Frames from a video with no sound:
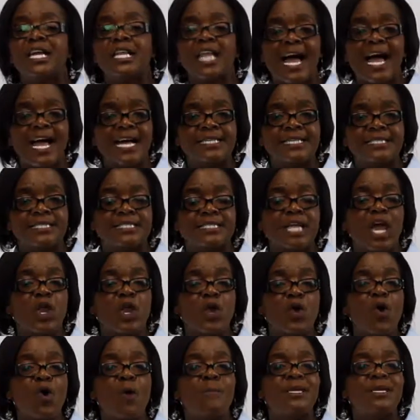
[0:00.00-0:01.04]
classes
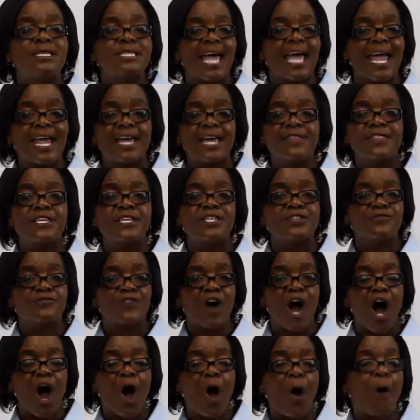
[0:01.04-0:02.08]
that you will be taking this
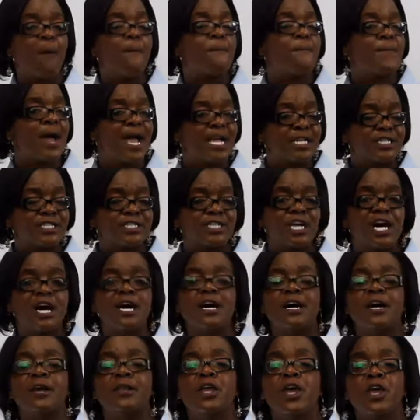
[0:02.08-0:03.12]
fall based
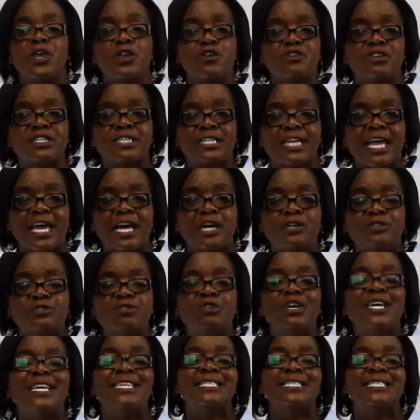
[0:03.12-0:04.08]
on your schedule.